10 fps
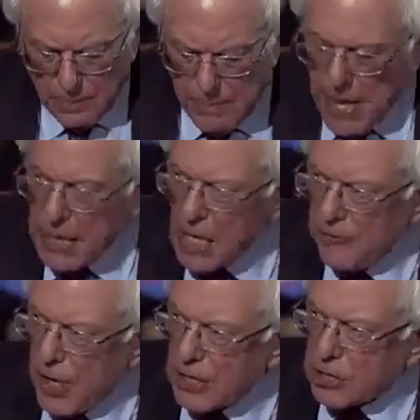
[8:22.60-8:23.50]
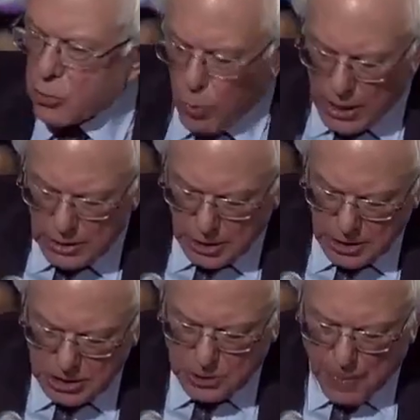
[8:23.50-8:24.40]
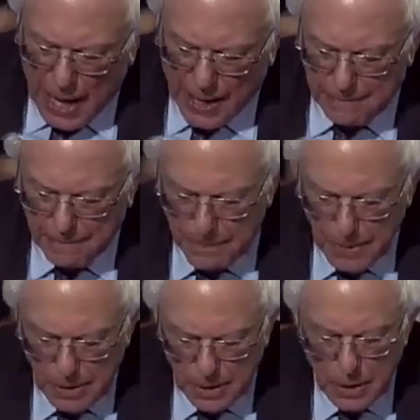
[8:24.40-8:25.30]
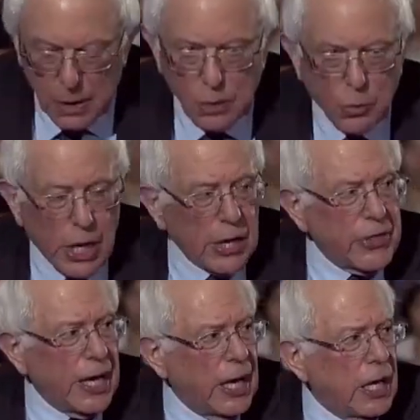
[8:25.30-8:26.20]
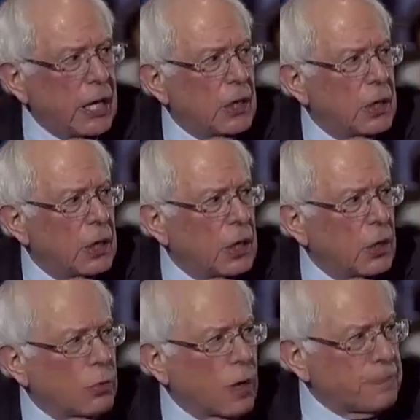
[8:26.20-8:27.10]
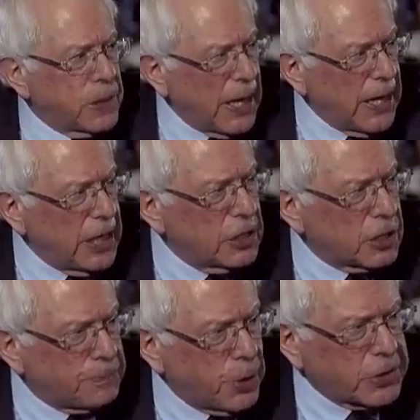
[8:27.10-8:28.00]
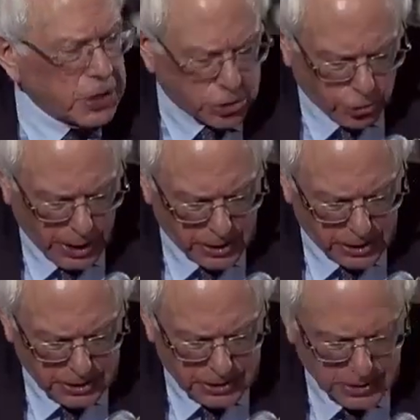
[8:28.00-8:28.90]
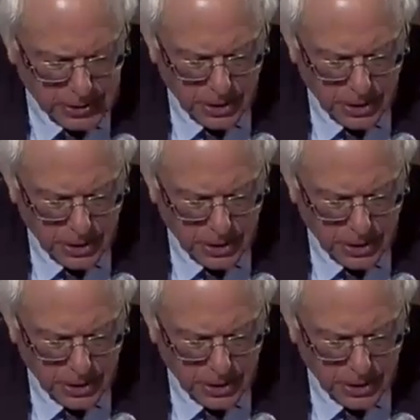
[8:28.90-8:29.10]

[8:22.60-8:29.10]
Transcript: many of us went to the spot where they were planning to put the trailers.